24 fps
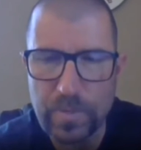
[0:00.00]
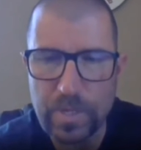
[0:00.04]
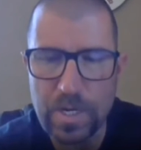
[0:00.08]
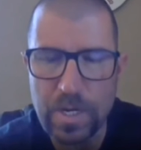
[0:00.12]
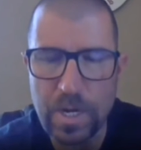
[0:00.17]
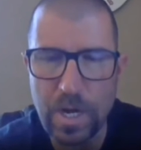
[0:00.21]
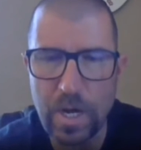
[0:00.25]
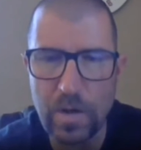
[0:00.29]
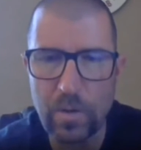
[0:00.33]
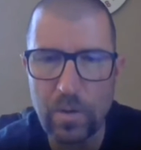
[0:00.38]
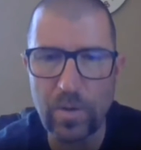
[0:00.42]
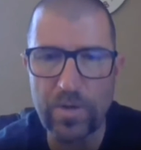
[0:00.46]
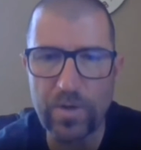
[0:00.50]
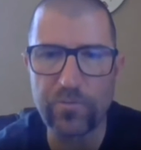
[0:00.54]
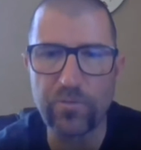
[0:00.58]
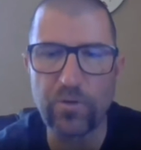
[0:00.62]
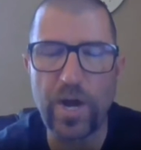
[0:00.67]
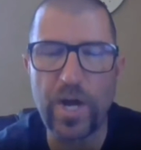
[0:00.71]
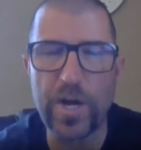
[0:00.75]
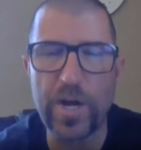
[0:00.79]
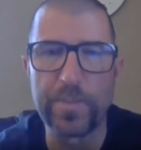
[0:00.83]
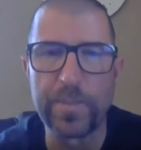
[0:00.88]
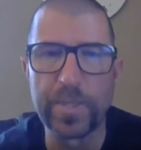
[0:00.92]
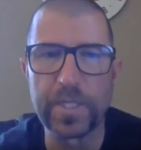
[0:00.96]
when
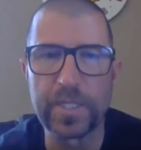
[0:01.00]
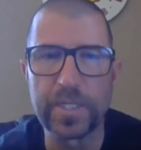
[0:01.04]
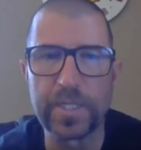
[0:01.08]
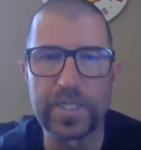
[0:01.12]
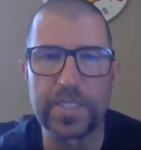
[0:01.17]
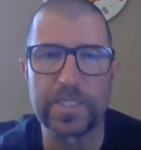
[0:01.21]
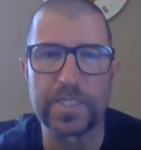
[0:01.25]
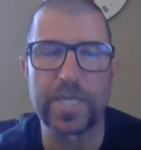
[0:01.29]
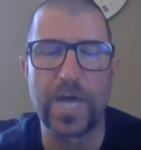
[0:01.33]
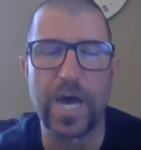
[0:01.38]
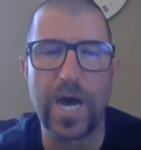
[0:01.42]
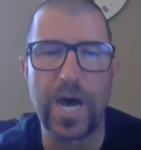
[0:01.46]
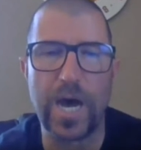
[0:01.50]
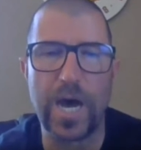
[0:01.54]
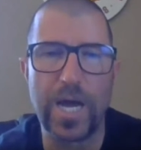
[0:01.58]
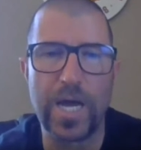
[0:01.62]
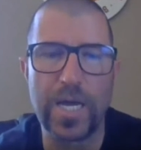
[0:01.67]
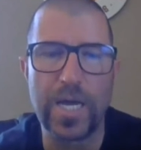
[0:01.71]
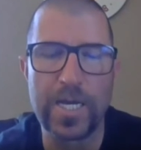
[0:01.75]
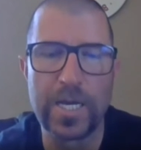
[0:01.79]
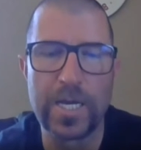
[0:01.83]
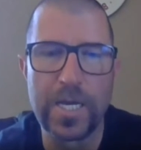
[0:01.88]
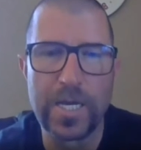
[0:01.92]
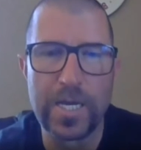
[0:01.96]
friability is
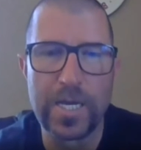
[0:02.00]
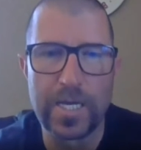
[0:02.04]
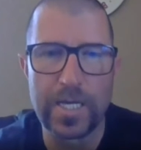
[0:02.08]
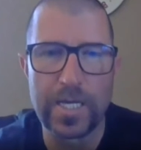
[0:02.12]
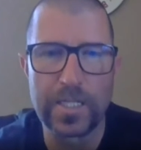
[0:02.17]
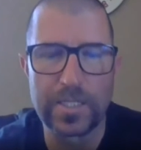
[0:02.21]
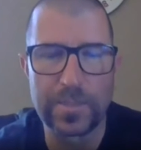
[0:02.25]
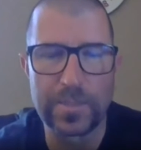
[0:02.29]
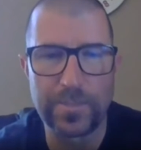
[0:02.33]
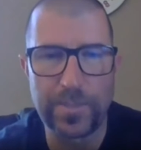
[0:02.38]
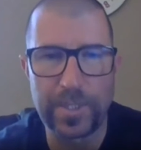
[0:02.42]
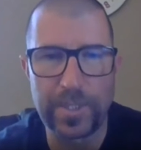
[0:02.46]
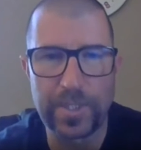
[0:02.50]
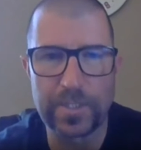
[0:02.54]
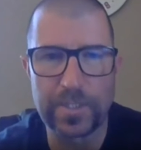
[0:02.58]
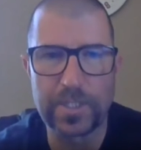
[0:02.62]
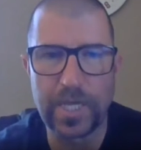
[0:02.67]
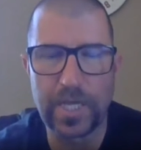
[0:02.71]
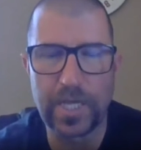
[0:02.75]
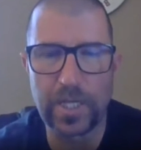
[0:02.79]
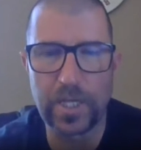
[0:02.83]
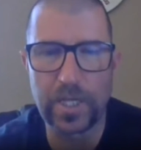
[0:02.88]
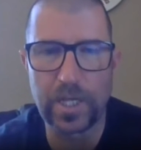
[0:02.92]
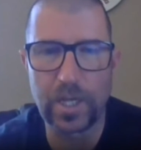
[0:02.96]
high, is because
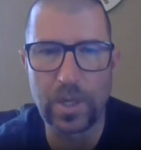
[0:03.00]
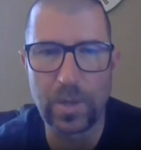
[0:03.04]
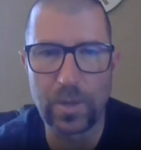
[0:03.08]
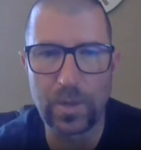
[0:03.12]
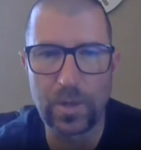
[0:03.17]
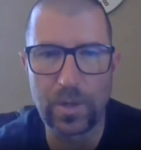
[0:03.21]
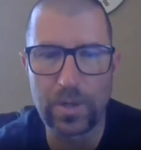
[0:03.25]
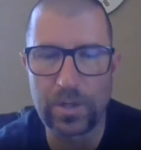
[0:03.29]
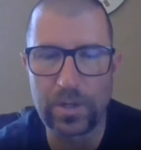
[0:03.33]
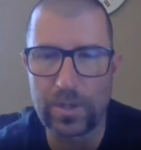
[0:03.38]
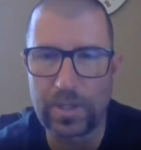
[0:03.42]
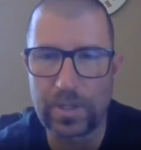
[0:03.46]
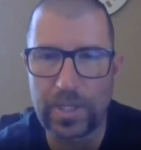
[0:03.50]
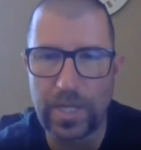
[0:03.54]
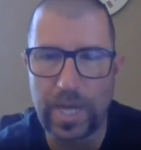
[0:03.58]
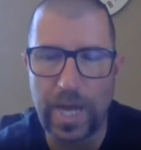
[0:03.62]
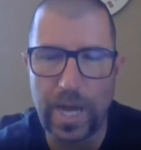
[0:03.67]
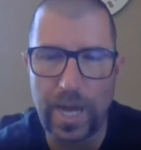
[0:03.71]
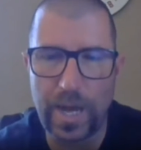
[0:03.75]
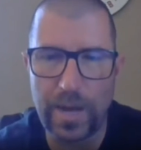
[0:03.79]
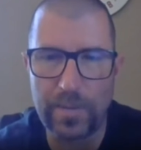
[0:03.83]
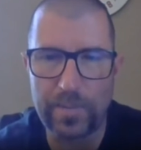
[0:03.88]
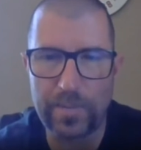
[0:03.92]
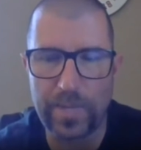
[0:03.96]
that lower
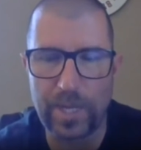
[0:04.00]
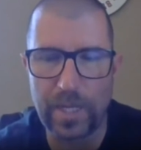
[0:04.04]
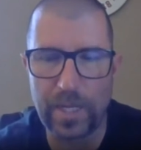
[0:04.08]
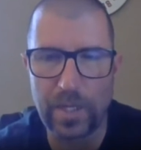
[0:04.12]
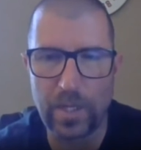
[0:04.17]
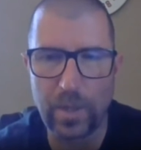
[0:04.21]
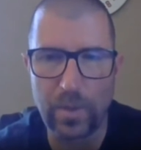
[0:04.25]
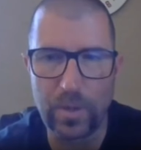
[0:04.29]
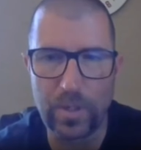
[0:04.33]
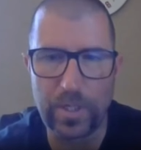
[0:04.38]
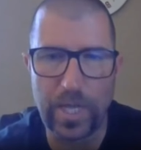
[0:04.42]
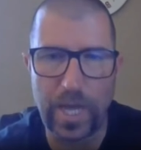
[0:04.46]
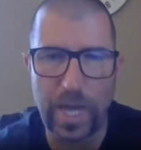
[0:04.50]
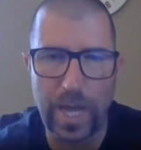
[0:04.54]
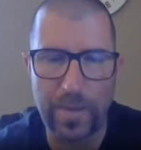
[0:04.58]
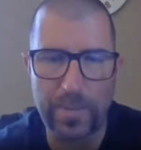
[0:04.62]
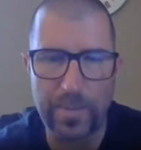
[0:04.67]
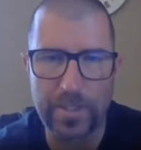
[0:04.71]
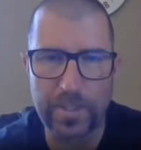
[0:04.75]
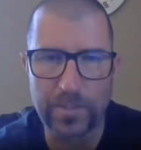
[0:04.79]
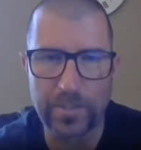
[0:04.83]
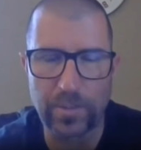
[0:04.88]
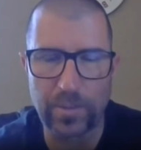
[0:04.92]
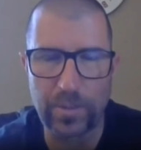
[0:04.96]
gap
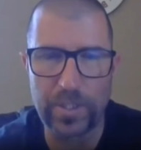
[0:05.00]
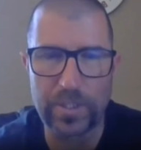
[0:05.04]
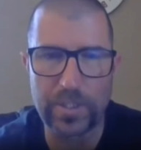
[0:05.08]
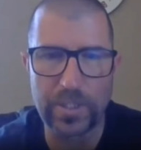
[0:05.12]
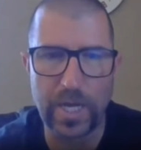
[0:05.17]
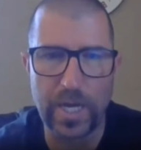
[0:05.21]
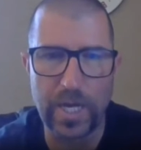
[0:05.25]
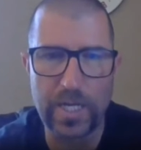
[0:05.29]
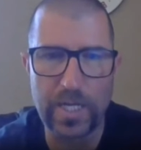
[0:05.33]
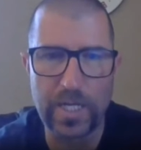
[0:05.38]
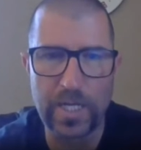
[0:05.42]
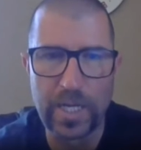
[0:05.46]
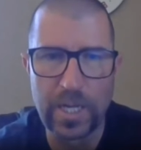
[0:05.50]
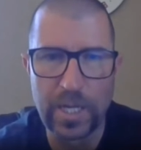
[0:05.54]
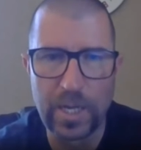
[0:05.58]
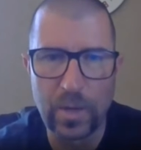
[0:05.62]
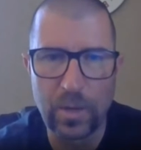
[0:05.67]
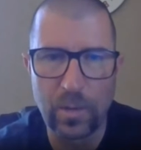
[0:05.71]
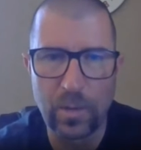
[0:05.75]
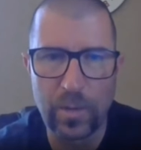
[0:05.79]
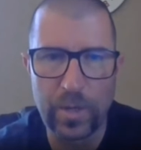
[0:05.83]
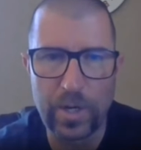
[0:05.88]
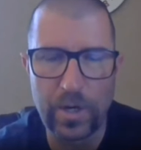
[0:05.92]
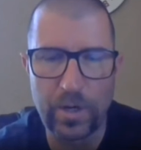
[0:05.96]
is pretty tight,
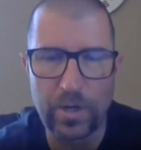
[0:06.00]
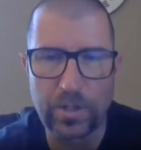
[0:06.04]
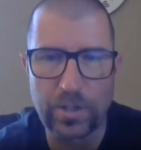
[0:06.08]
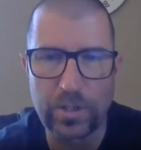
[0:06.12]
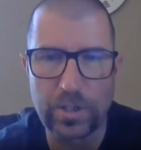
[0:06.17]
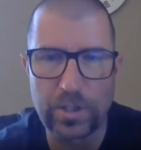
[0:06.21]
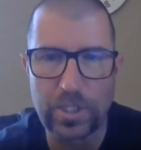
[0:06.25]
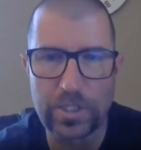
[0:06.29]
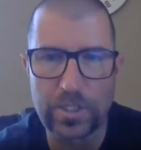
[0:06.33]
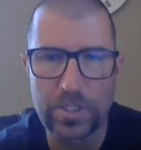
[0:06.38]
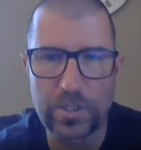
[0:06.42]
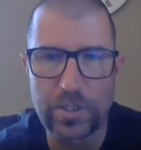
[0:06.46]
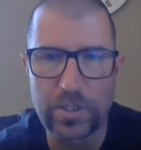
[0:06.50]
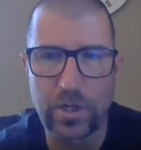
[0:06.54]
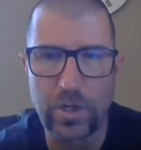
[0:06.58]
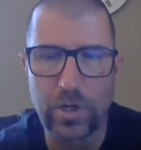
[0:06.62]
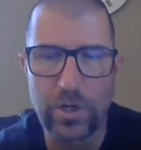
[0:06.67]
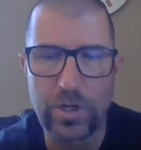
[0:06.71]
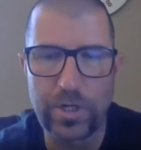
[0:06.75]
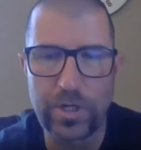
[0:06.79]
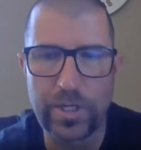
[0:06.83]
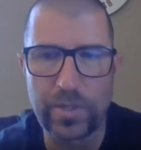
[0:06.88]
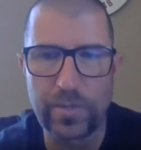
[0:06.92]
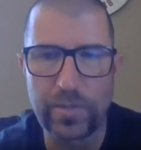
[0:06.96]
we are just
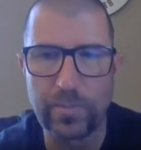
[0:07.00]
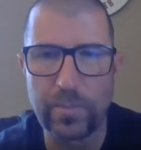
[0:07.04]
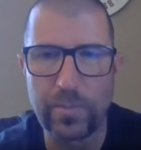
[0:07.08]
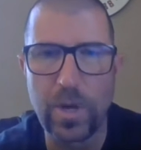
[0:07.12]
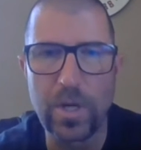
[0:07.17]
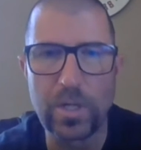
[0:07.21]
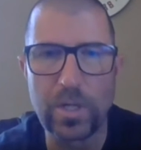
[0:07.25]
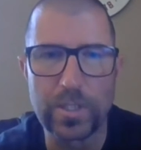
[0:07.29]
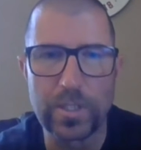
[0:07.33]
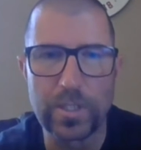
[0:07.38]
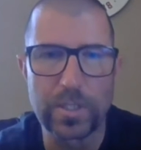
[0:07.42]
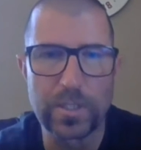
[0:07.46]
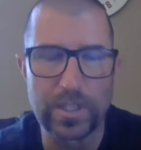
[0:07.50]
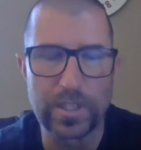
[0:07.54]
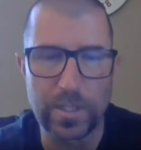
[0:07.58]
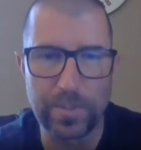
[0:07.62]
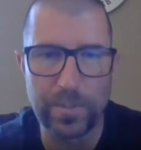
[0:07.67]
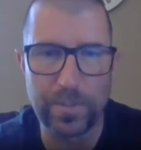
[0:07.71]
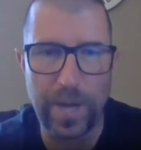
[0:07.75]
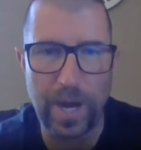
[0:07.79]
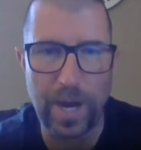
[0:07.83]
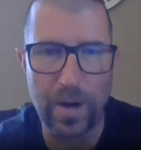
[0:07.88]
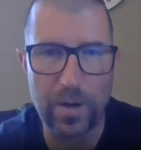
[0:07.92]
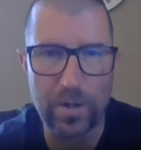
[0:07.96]
turning malt into
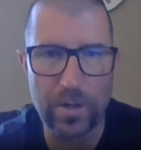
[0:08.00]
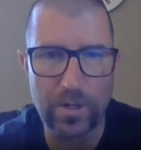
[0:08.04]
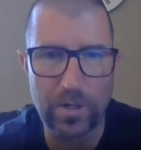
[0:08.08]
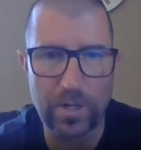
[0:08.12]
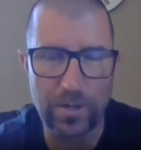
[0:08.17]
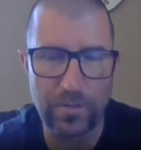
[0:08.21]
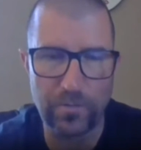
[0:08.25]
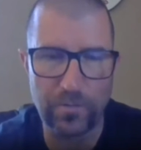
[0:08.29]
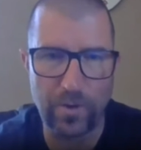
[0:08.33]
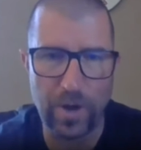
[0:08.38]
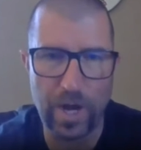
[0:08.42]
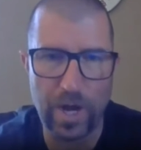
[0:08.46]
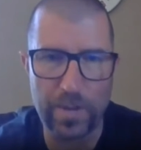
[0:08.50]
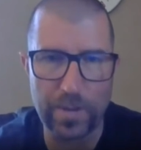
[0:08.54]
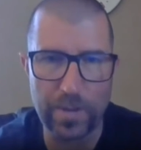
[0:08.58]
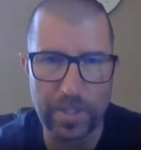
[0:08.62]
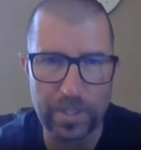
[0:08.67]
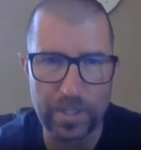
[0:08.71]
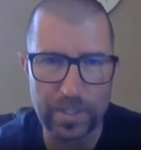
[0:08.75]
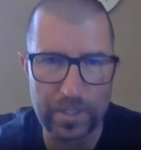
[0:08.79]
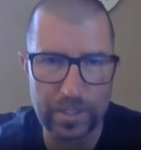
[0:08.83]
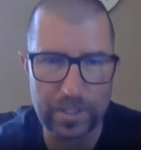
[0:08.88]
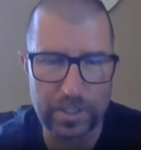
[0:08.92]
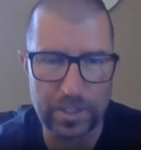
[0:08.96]
powder if
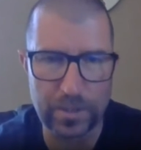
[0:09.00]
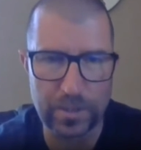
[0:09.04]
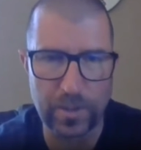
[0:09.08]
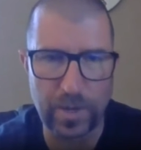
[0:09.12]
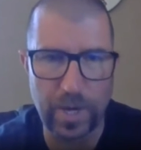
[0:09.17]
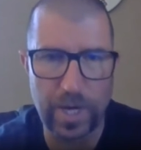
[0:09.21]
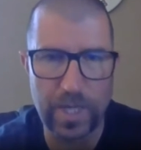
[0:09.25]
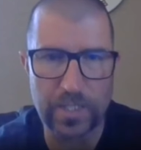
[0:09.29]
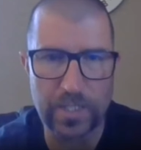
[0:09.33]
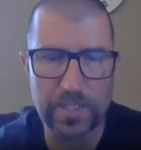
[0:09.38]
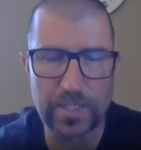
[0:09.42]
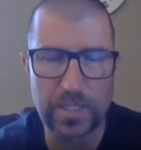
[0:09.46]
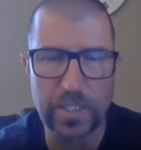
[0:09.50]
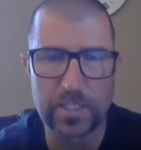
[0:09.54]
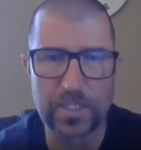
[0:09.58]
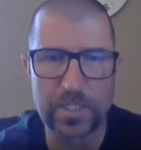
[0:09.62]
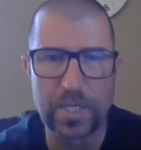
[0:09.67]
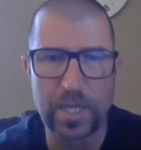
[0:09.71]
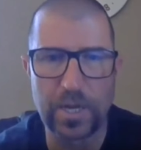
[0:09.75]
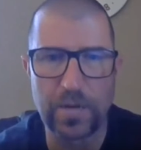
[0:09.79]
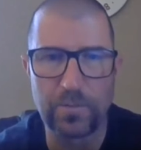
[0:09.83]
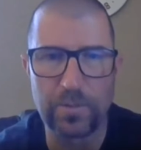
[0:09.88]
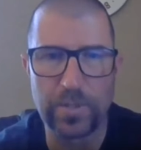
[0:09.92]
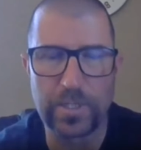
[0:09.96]
friability is too high. It does
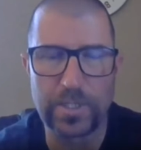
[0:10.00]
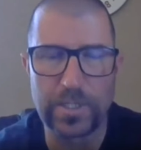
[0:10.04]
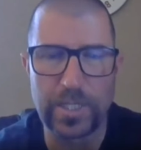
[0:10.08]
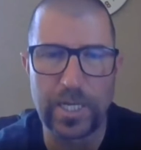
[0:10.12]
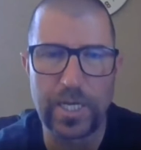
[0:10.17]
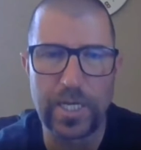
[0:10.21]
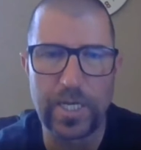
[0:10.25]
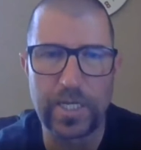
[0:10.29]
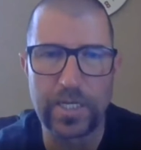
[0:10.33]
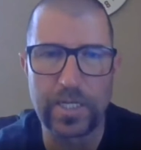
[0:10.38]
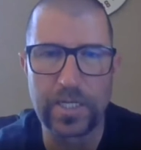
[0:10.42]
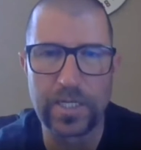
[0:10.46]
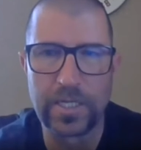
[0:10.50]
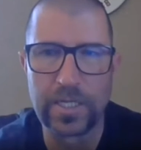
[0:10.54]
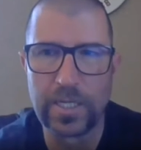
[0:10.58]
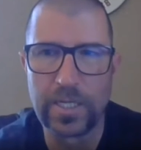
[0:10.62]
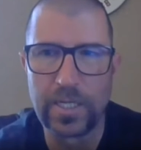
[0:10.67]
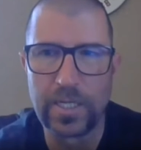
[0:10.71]
not retain